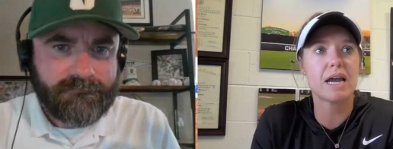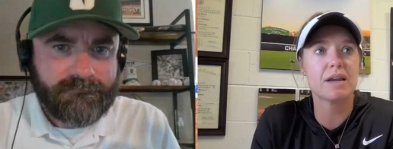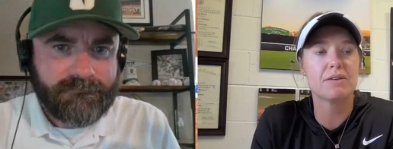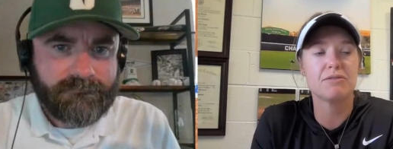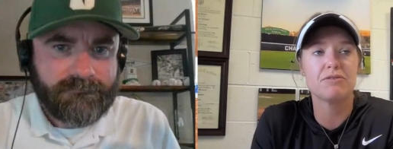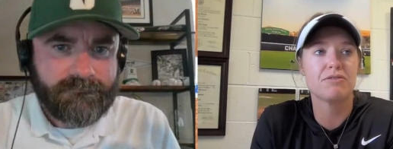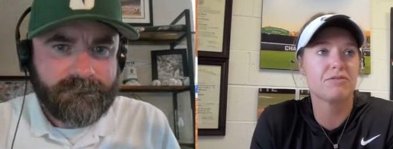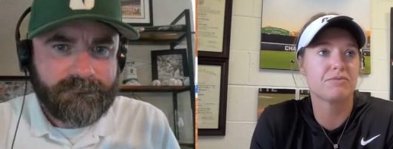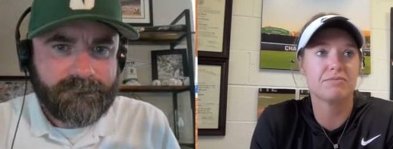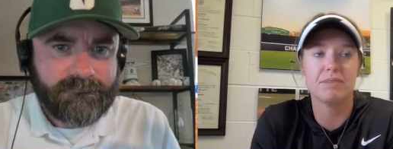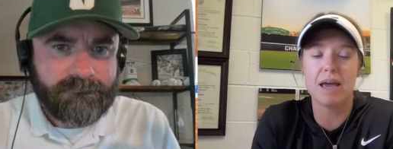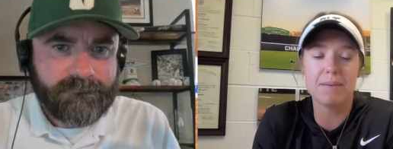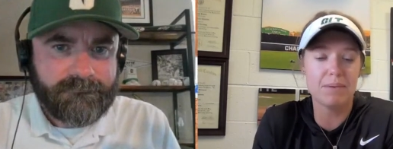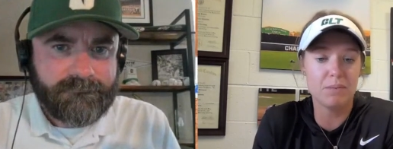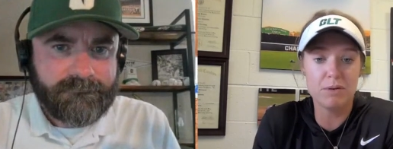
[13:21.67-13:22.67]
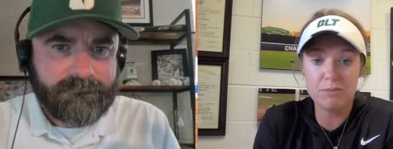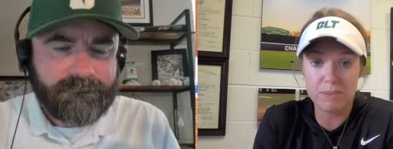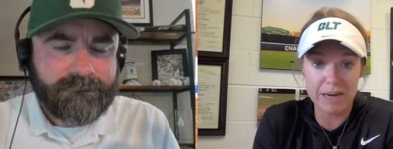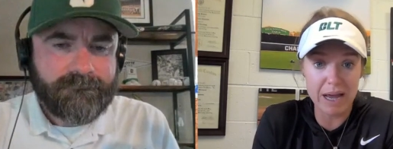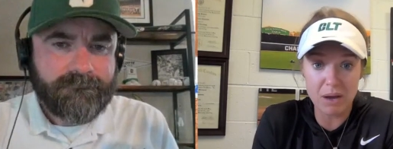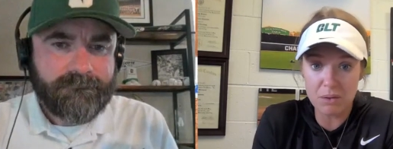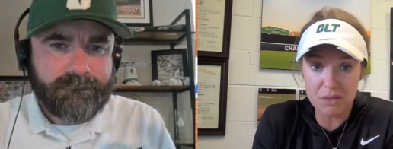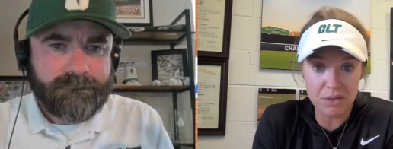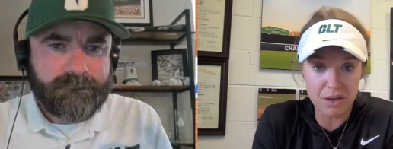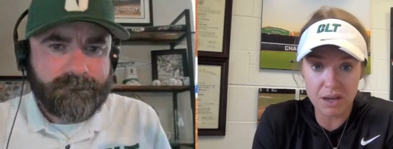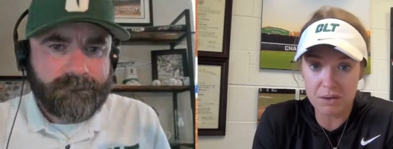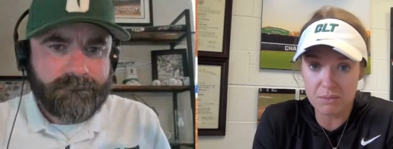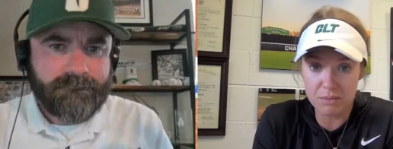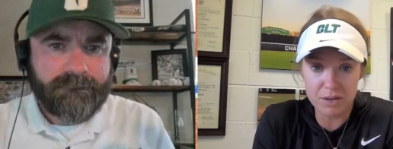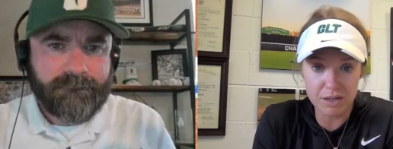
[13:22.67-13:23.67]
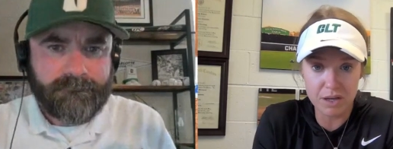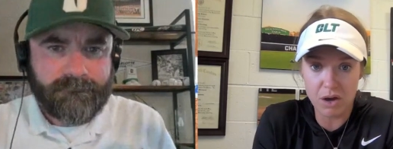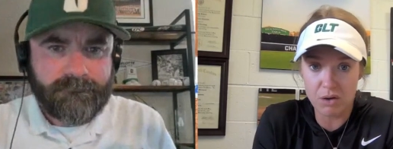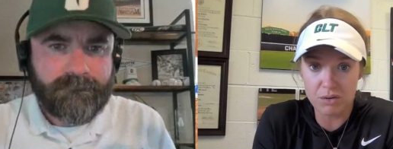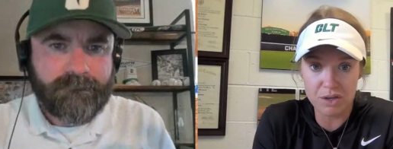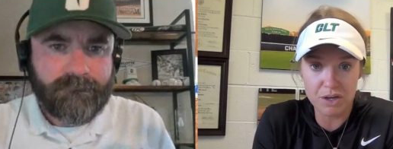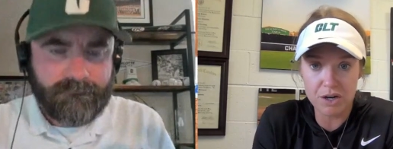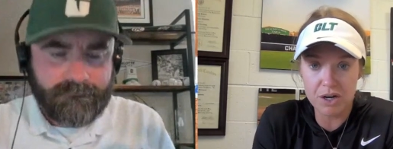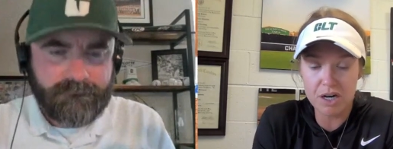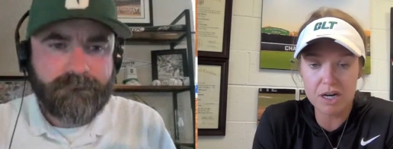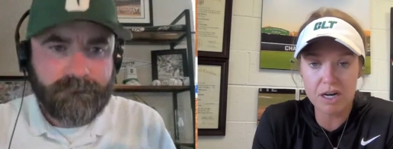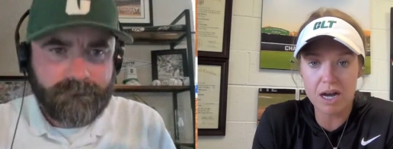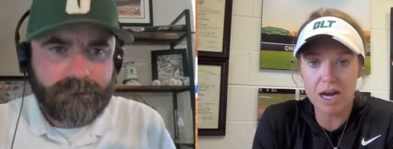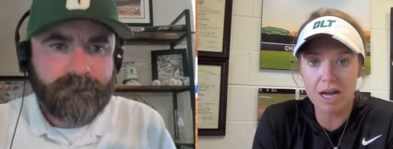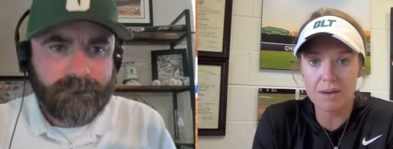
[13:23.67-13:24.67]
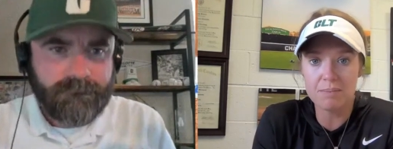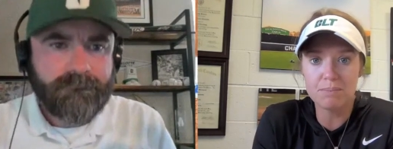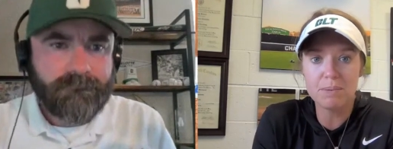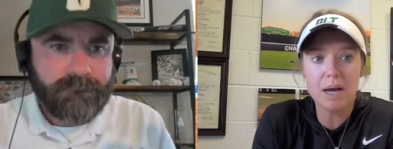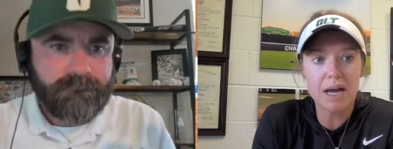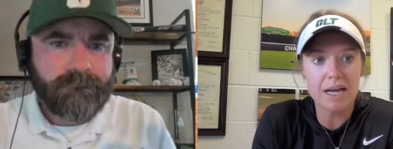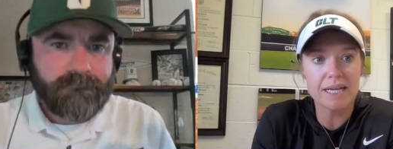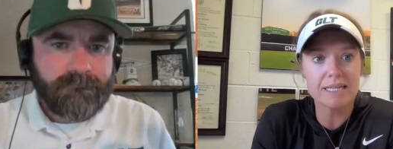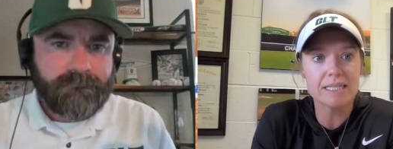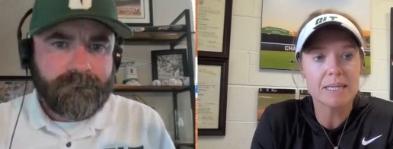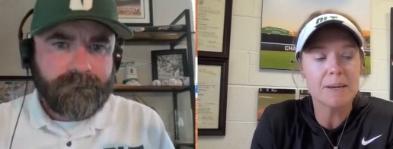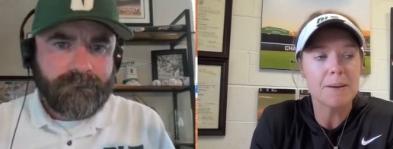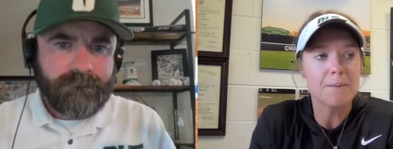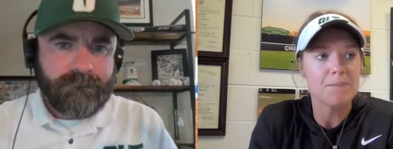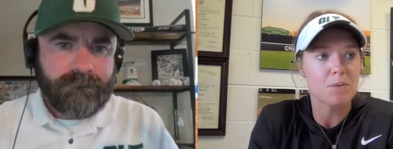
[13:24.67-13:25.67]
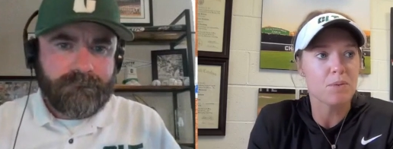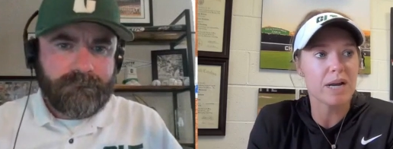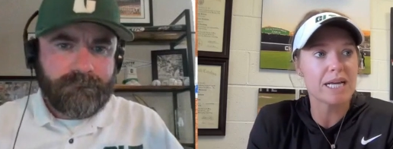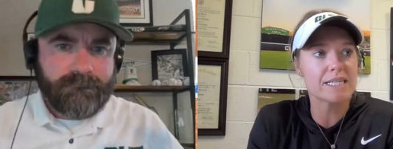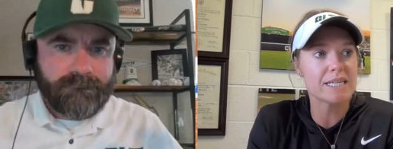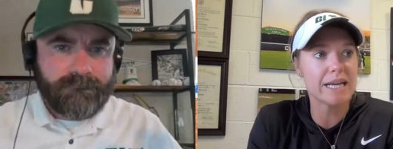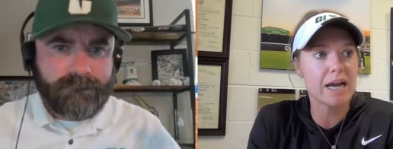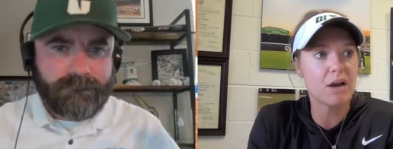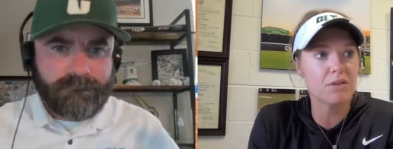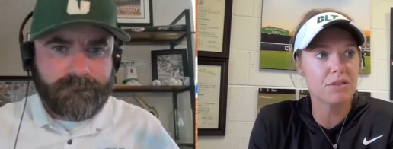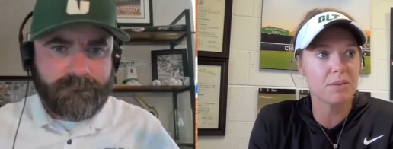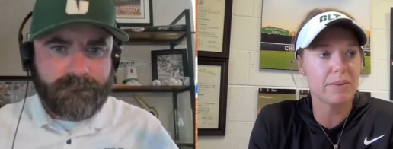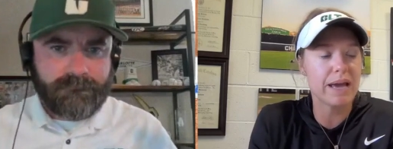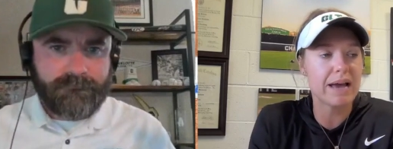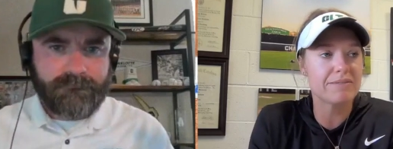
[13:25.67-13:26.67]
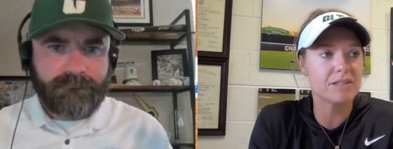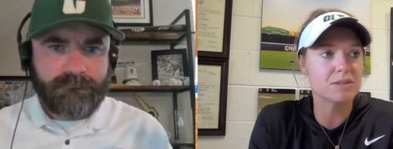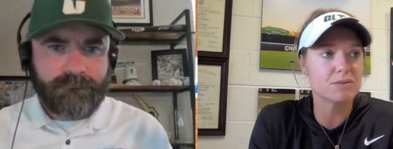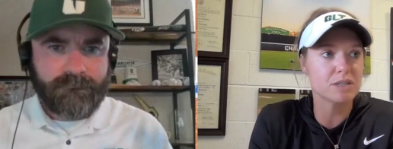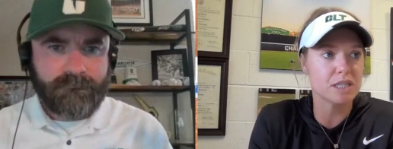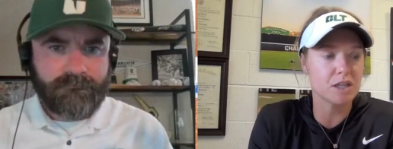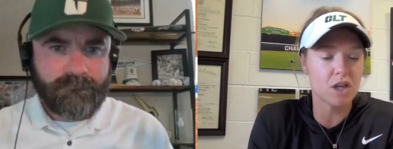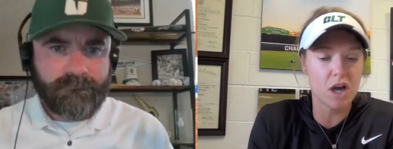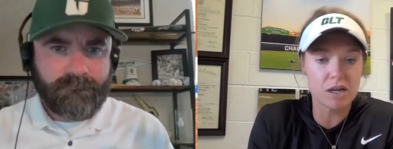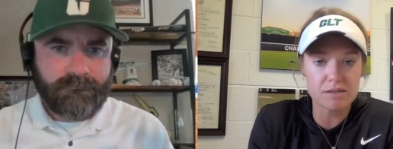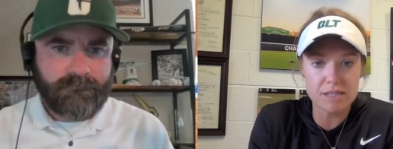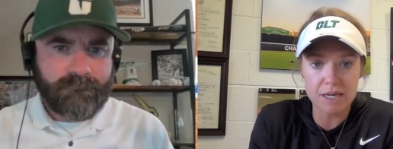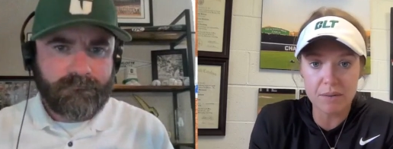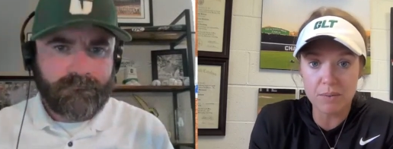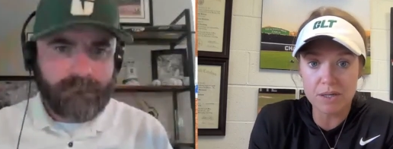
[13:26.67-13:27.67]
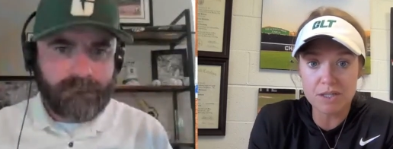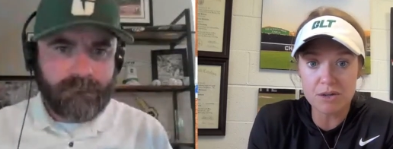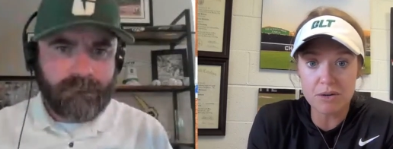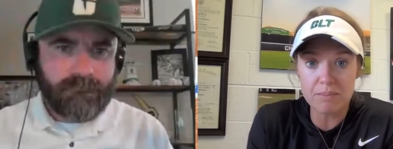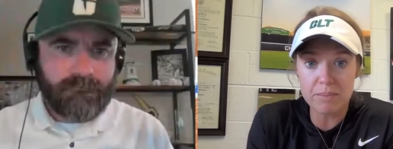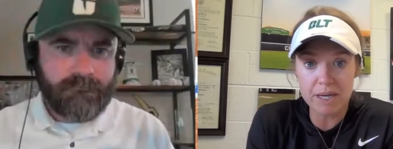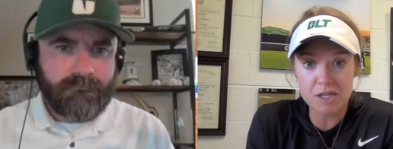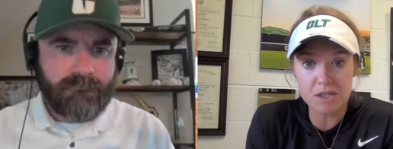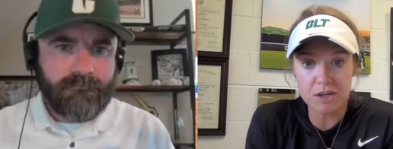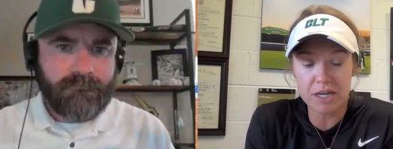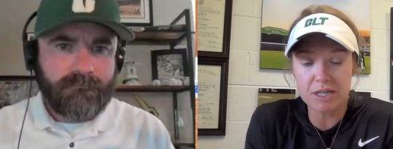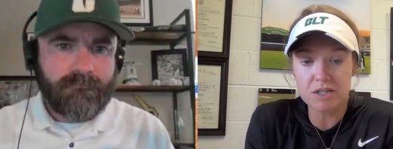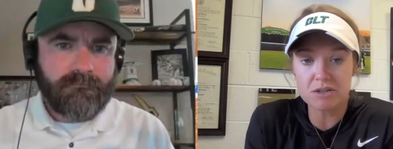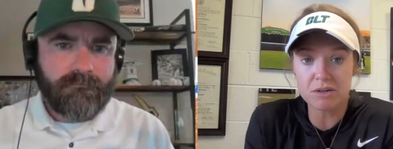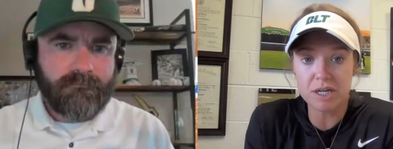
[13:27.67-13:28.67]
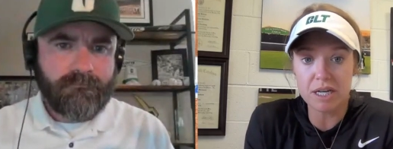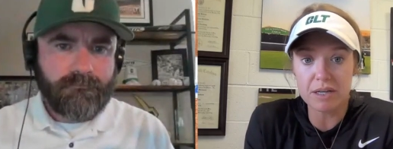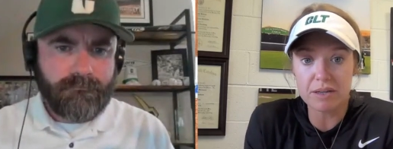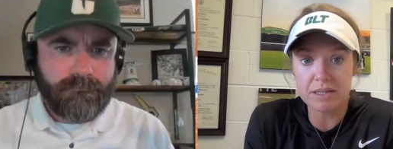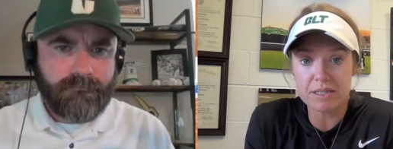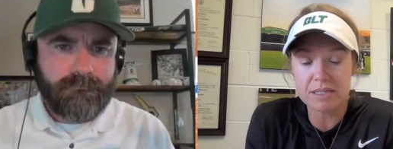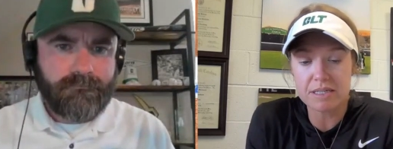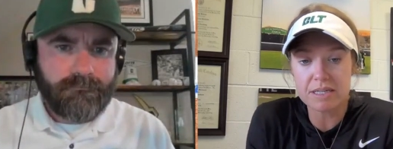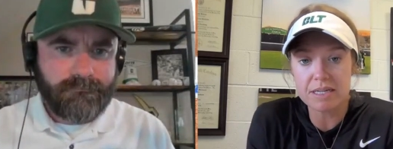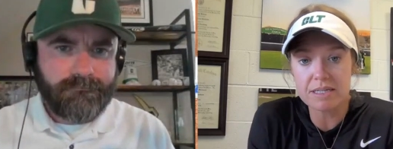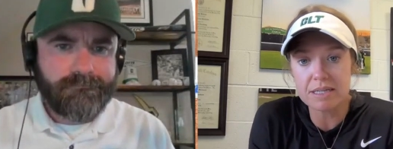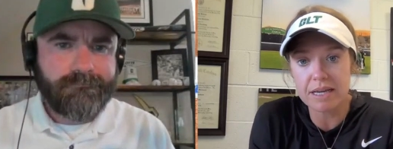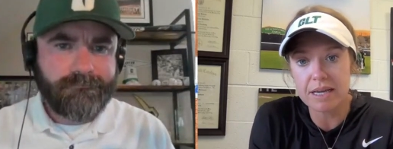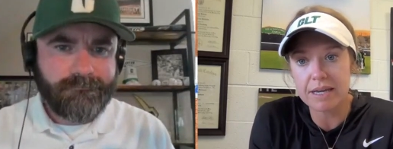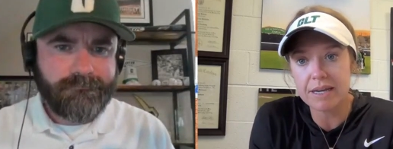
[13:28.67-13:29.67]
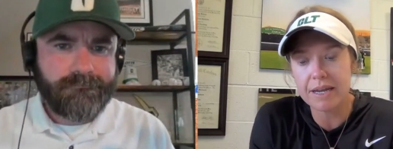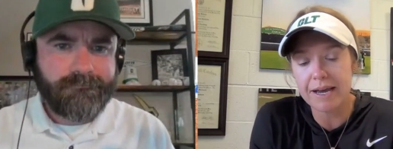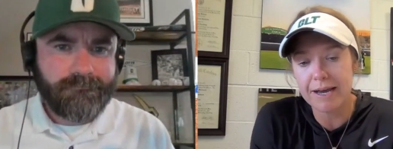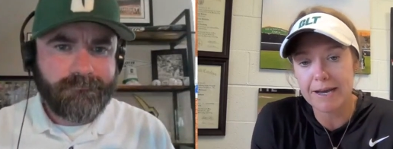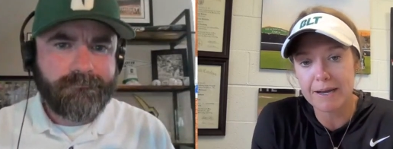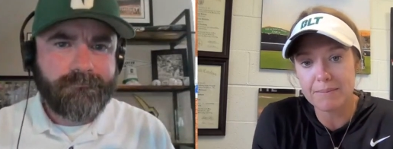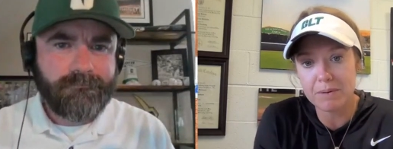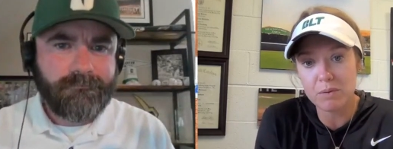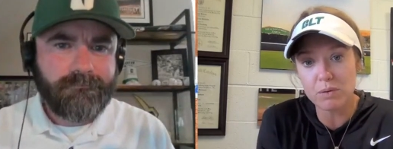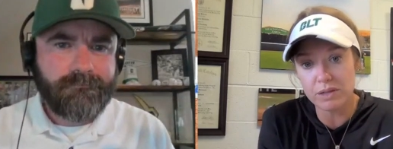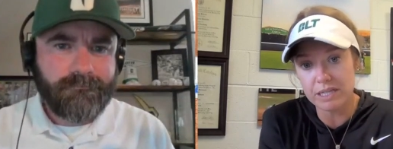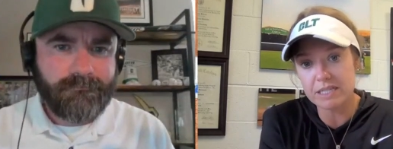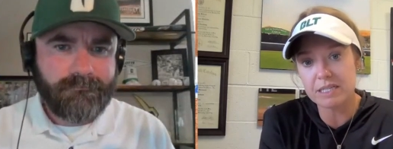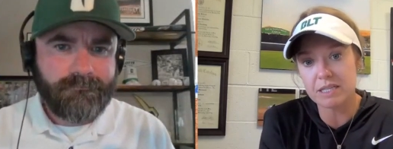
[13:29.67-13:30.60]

Speaker 1: just kind of, I mean, we've been healthy really all year. Um, but when I say healthy, we haven't really lost anyone to a major injury this season, um, or